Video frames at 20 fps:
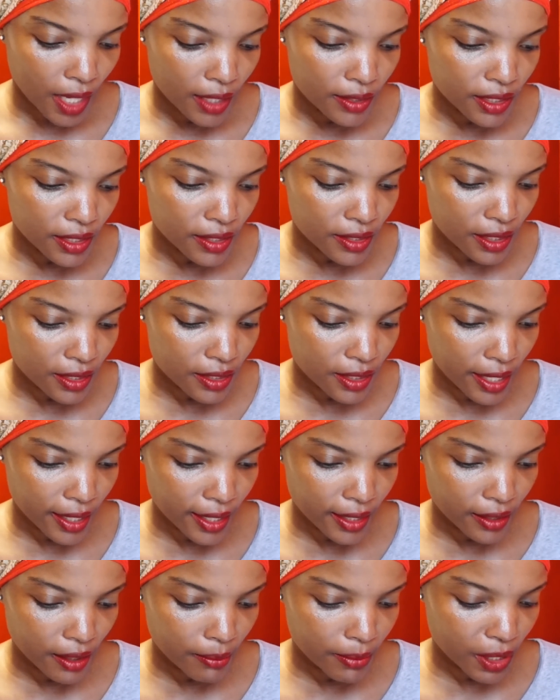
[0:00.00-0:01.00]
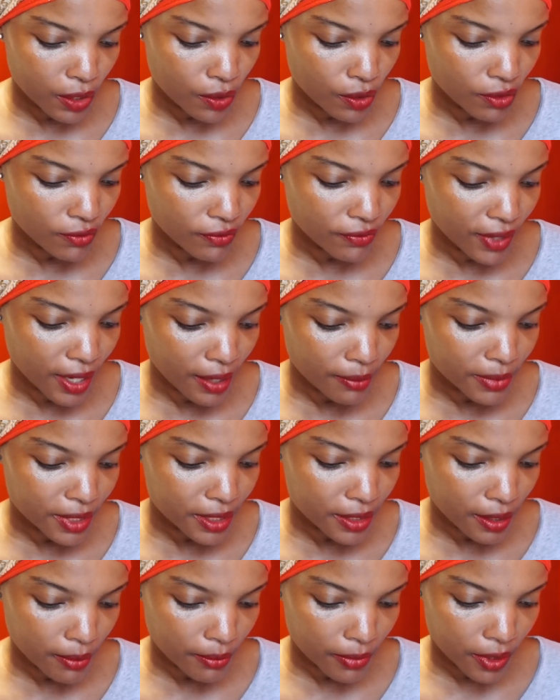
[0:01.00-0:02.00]
just a second let me confirm
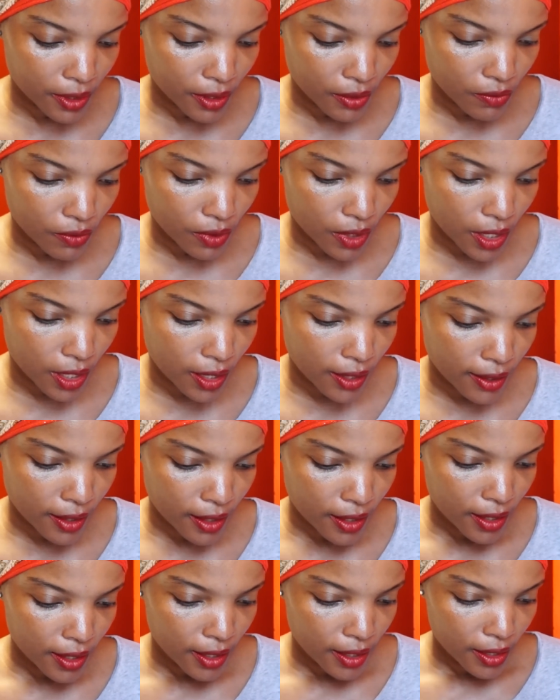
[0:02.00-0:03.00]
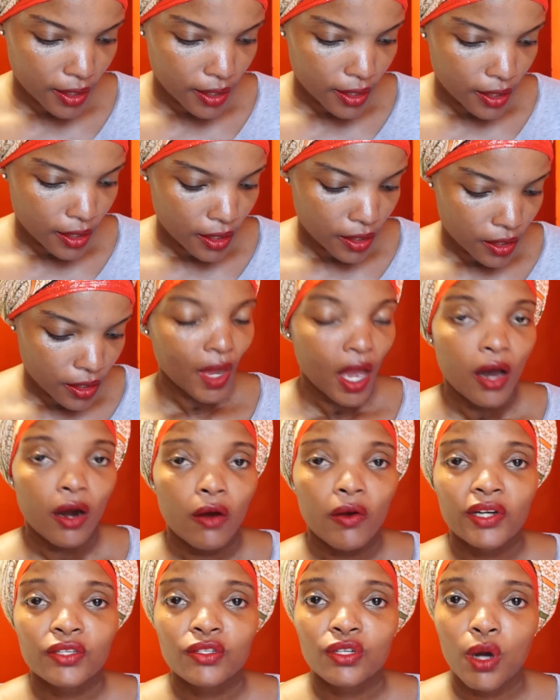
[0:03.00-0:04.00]
something okay
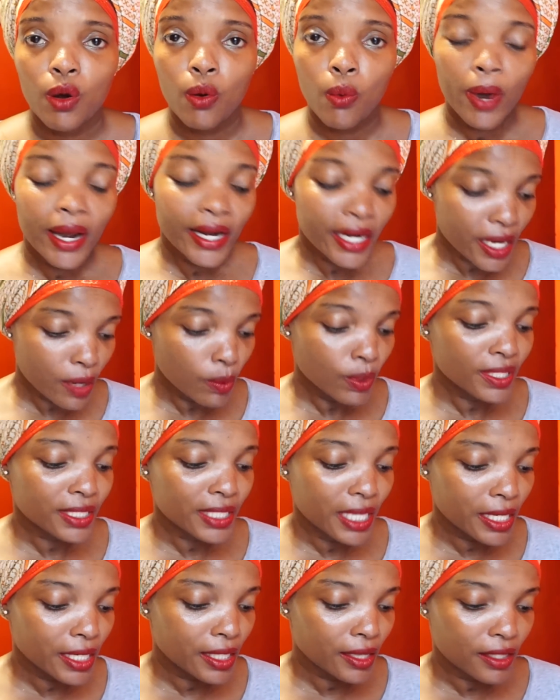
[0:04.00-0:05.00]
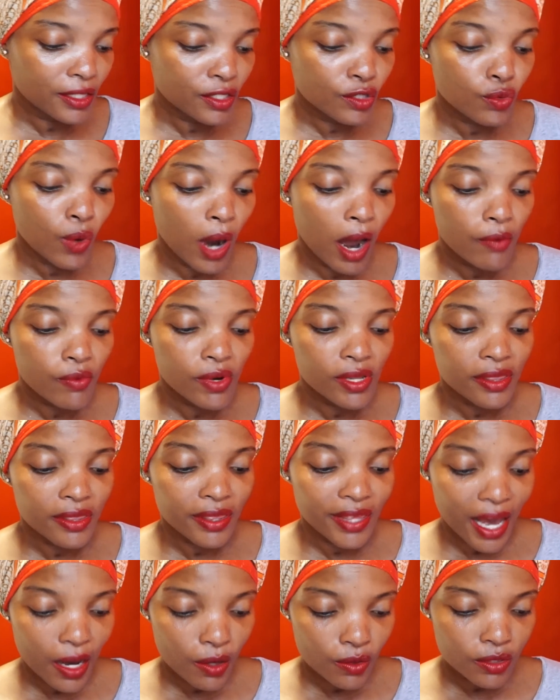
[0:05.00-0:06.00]
all right so now when he was sending this
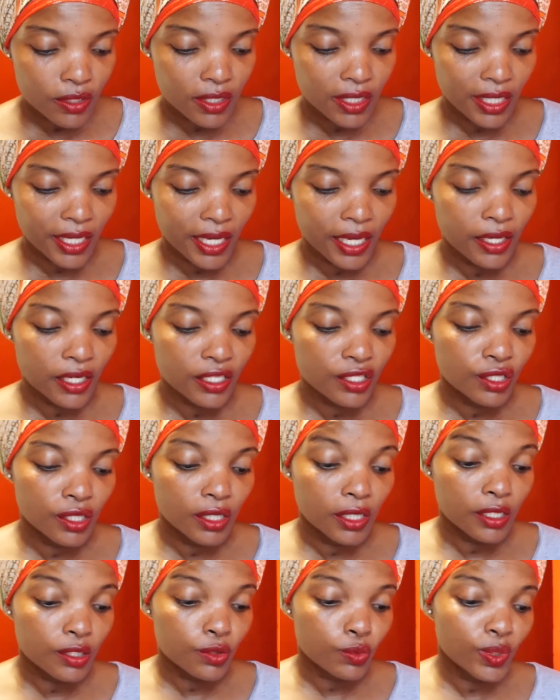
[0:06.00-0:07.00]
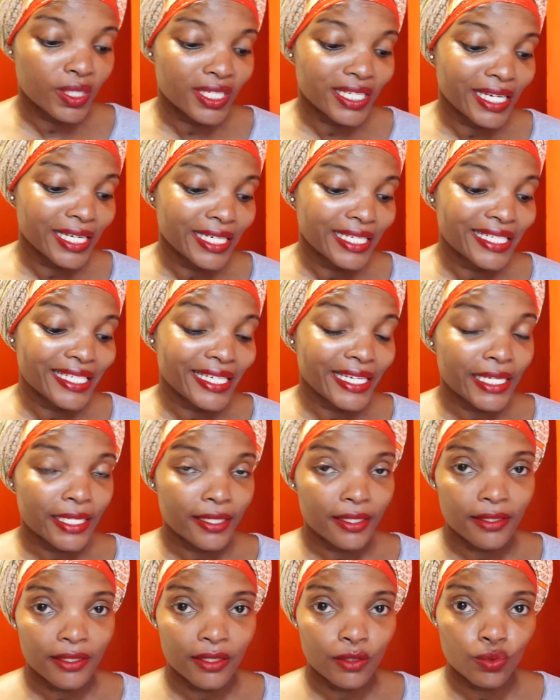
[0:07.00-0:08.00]
200,000 Kenya shillings which he
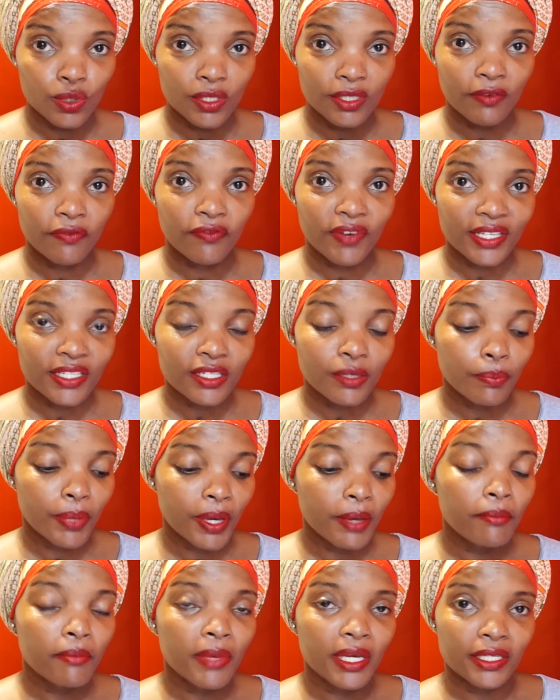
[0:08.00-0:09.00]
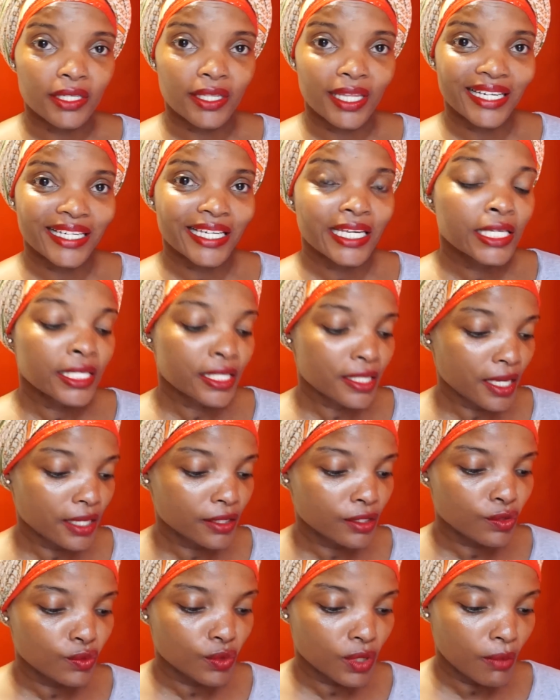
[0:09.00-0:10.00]
did this was the first payment that he
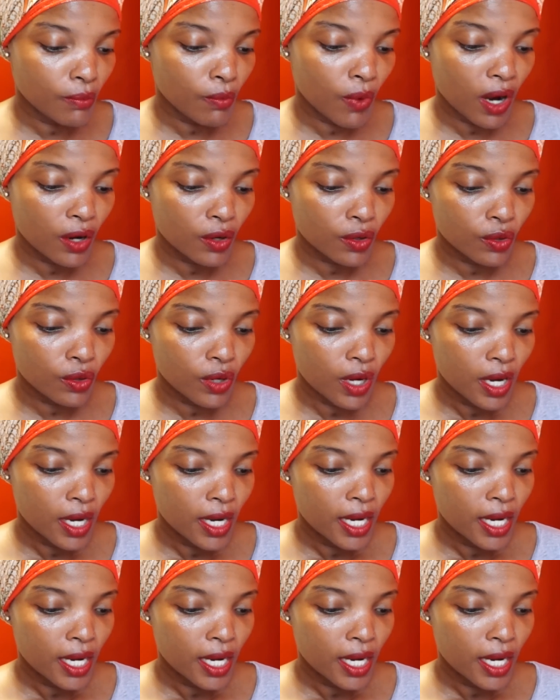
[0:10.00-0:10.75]
sent to Dee Mwango.